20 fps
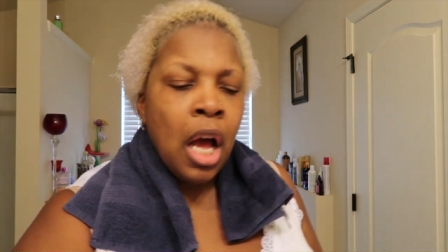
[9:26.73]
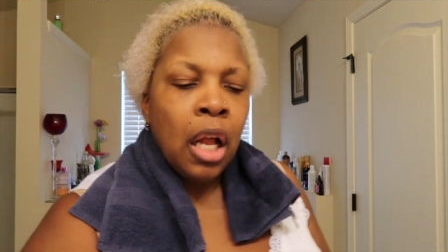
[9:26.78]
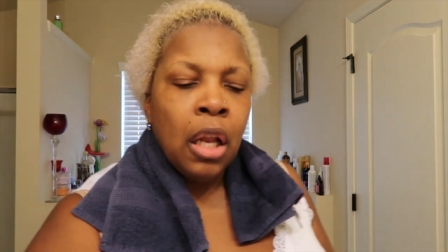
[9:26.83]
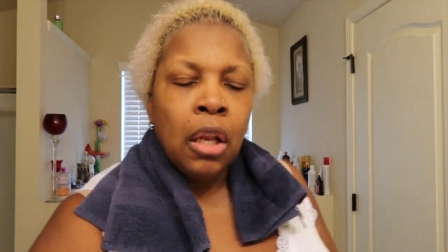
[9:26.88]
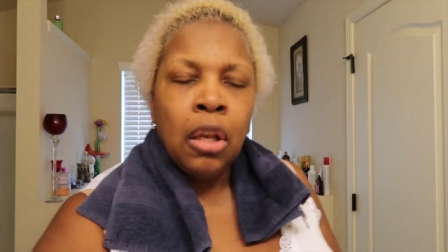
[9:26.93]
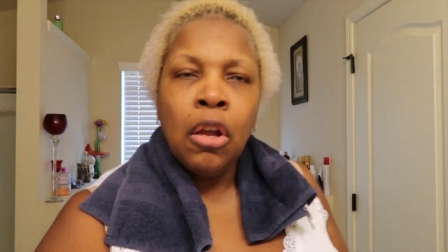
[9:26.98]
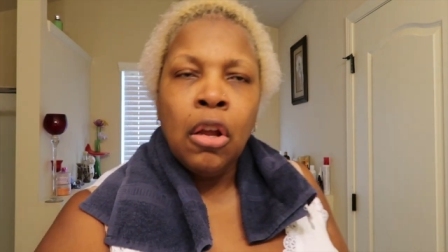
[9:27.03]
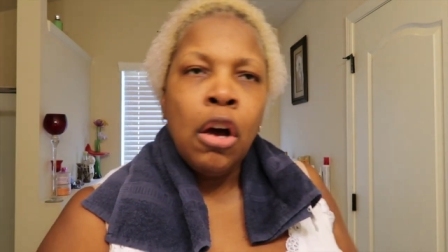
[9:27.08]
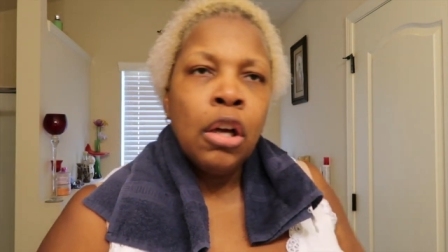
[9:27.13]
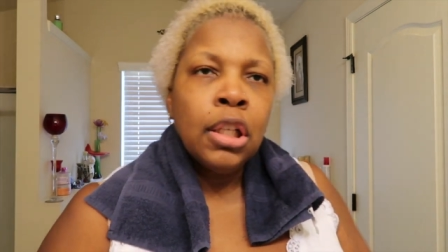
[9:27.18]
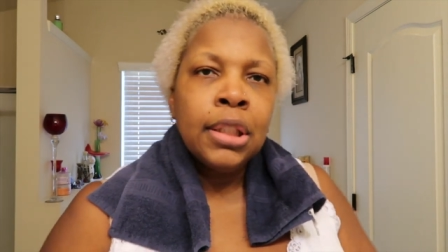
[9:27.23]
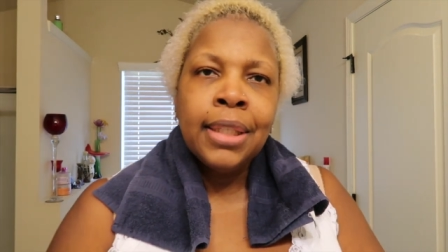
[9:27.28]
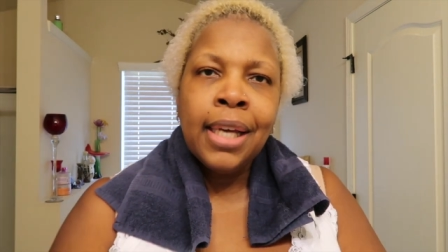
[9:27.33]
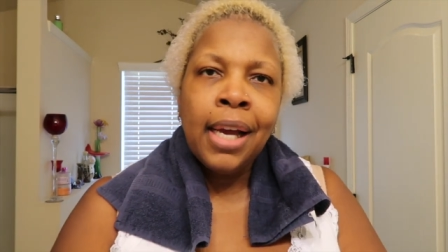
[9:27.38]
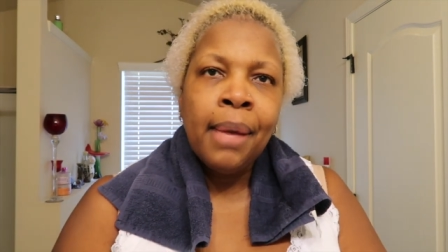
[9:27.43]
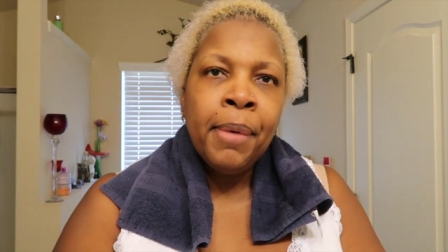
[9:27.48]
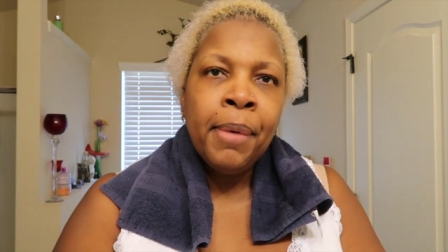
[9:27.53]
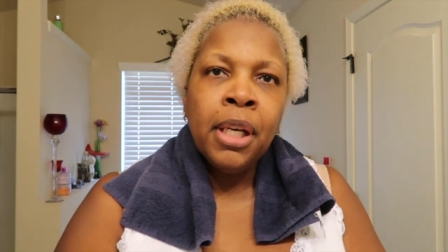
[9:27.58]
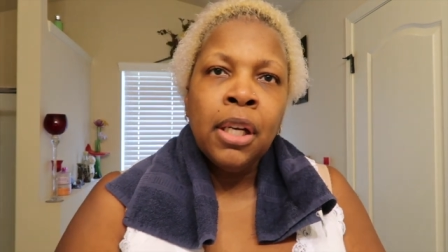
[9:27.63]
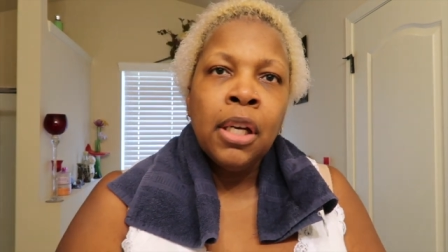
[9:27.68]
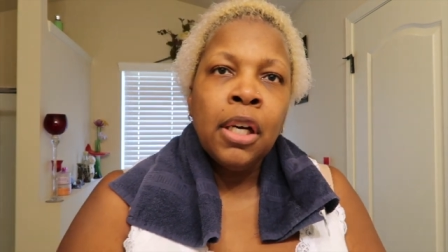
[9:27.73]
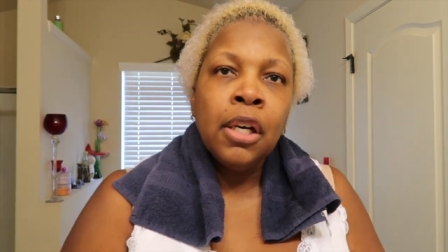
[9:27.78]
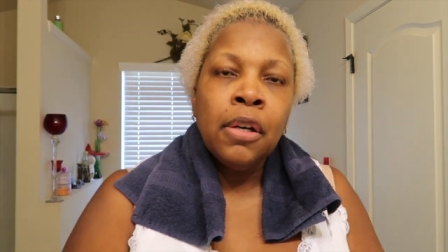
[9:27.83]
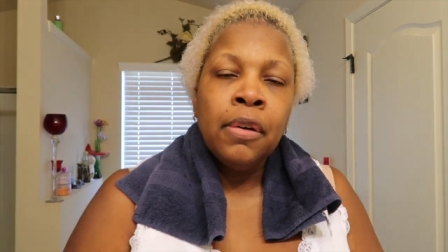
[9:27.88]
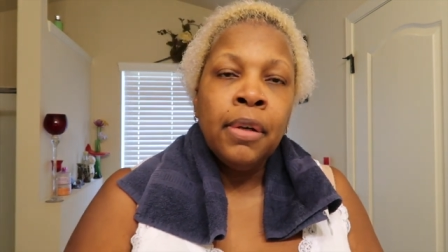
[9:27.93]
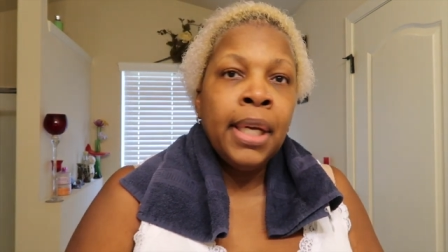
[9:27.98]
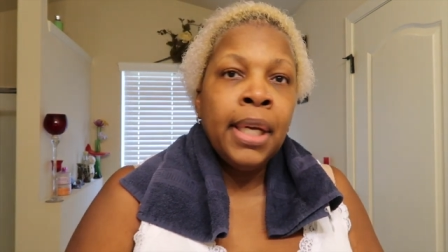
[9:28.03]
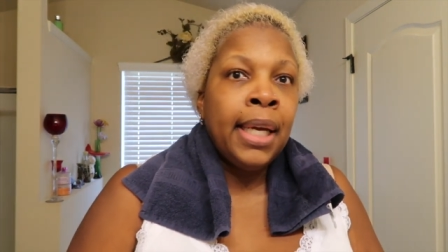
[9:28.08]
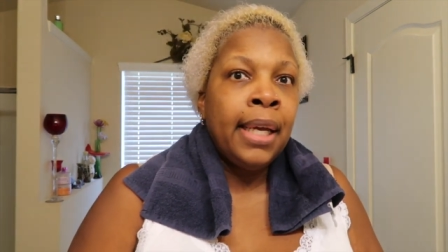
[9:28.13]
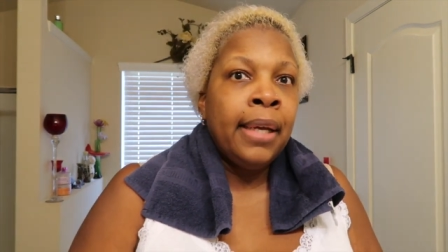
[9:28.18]
a long time
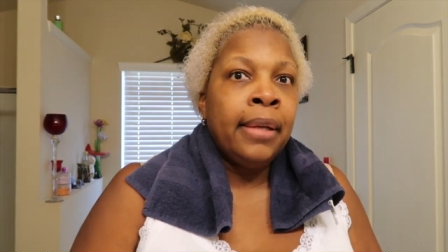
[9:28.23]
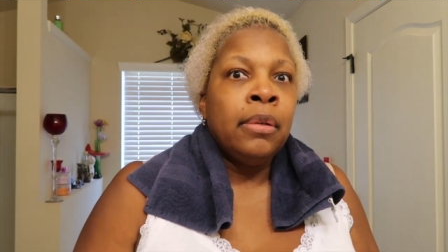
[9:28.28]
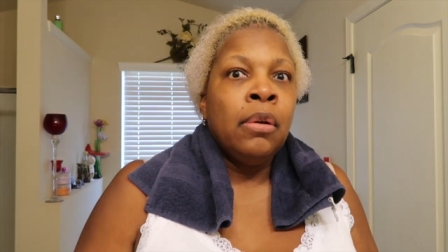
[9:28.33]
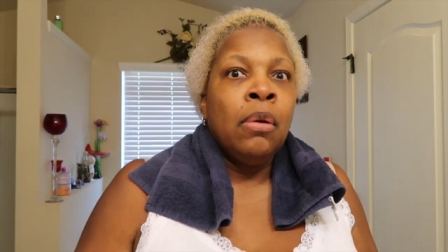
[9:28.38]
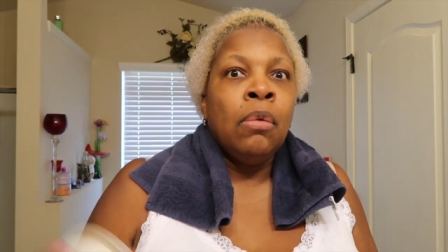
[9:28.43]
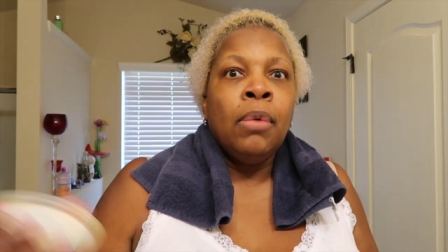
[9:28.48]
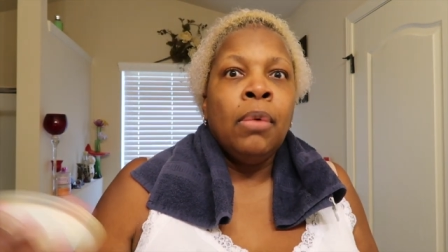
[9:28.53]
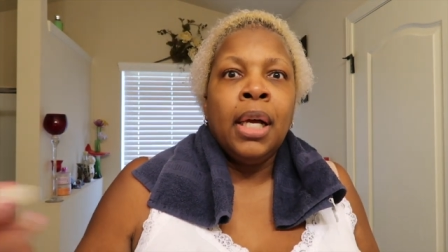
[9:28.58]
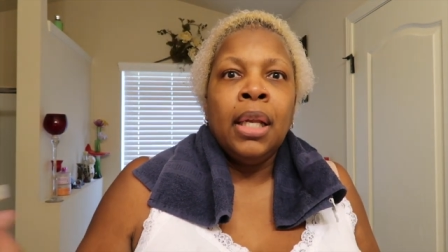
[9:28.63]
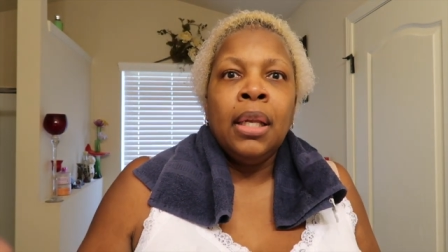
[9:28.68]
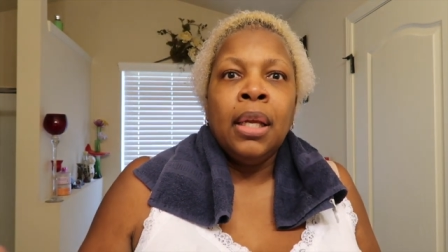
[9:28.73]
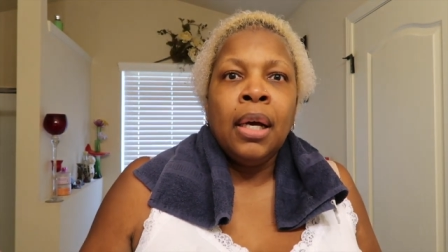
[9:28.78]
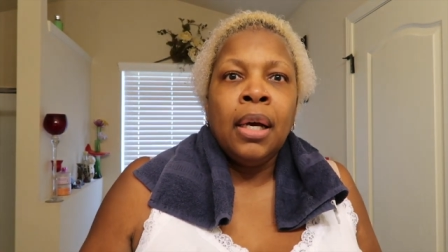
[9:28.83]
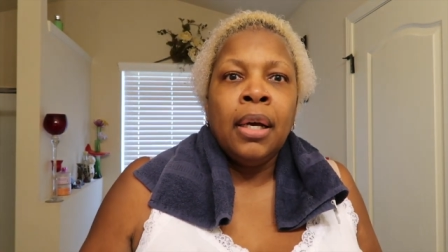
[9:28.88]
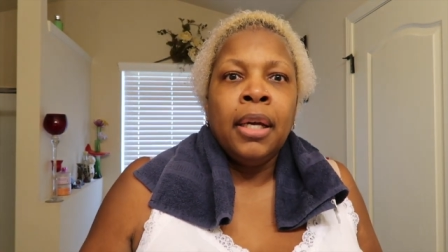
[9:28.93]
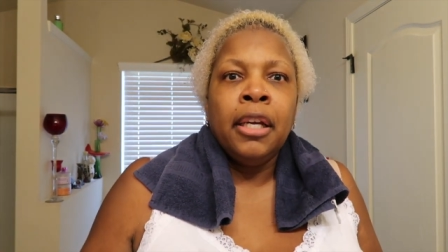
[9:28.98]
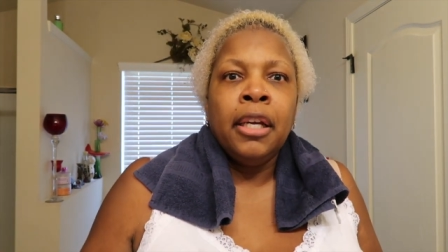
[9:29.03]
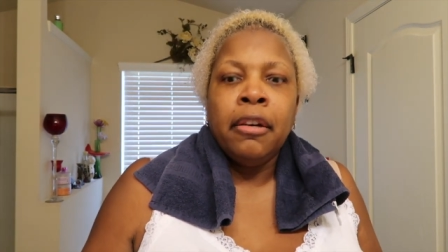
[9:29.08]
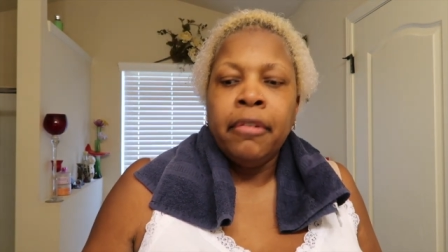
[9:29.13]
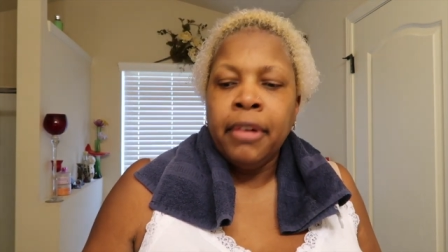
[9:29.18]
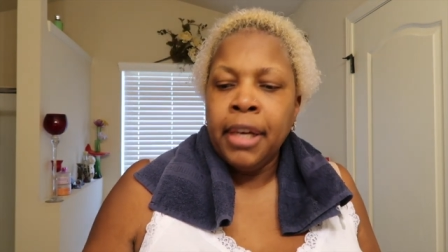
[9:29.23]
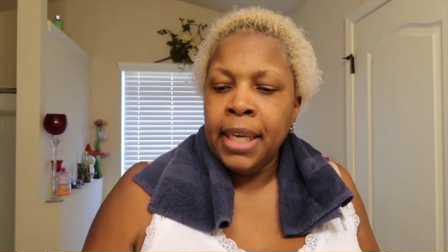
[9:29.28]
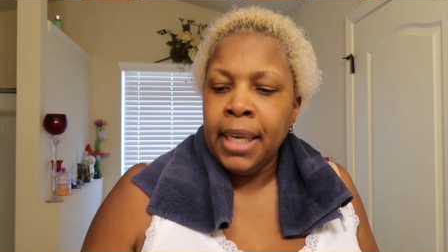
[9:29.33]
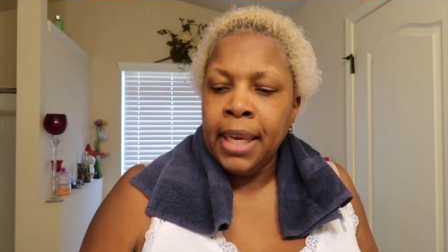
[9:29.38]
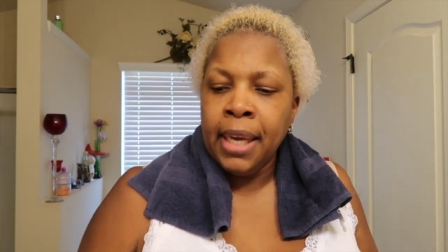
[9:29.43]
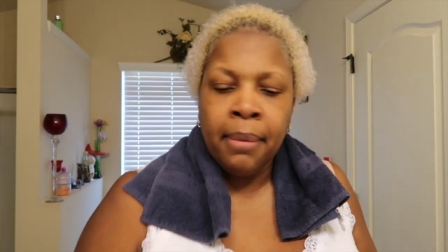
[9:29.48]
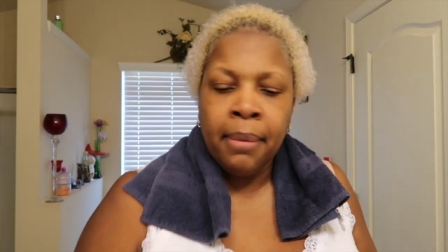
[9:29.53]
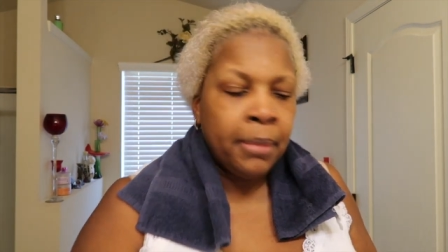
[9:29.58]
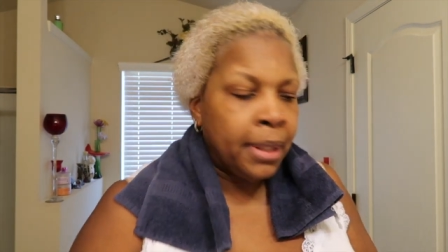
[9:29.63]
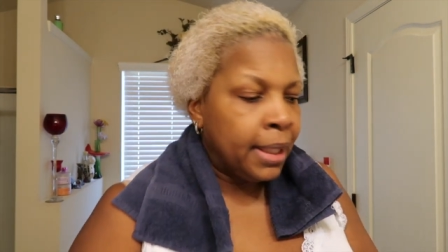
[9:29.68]
ago and voila, here I
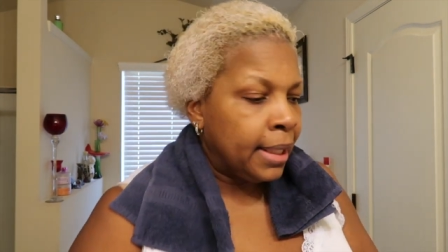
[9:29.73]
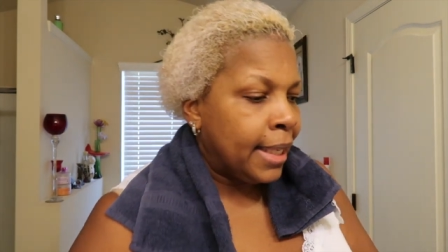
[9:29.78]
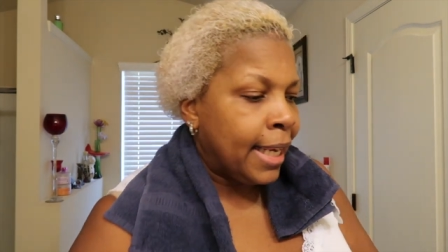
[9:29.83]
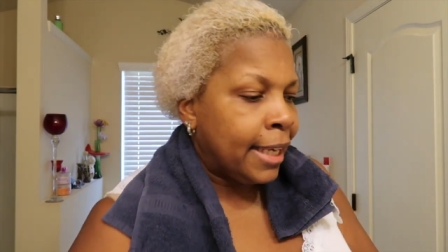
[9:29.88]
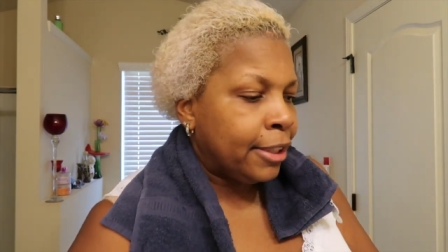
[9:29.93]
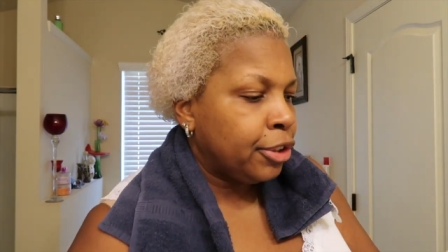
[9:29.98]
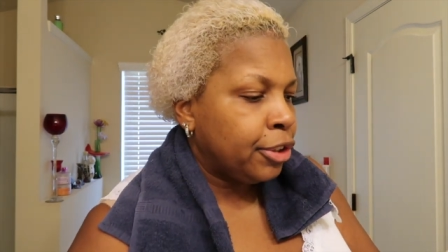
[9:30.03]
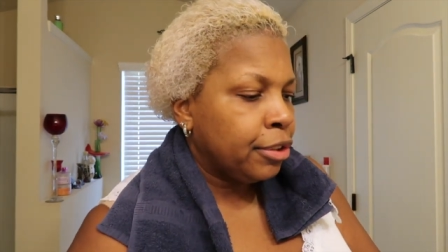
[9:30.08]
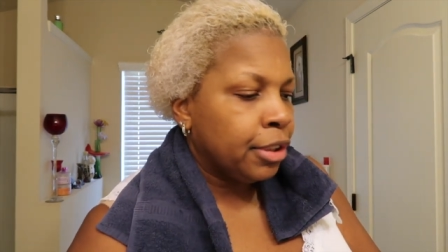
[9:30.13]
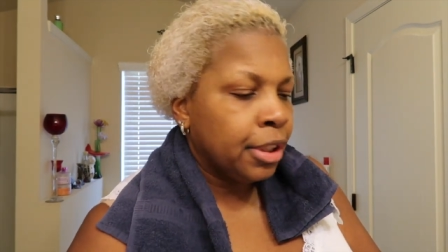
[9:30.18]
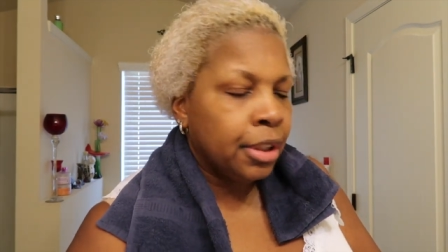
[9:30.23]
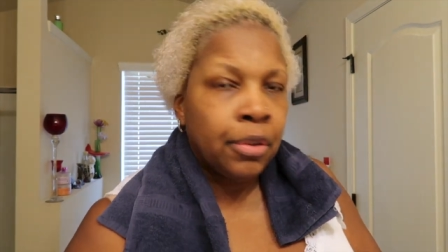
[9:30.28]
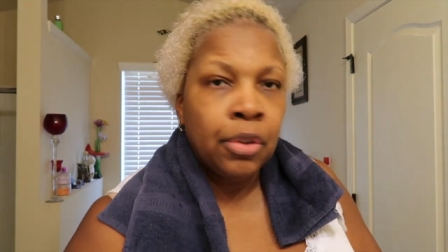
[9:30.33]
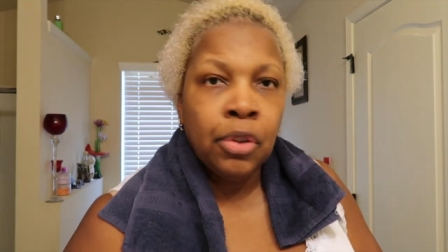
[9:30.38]
am natural.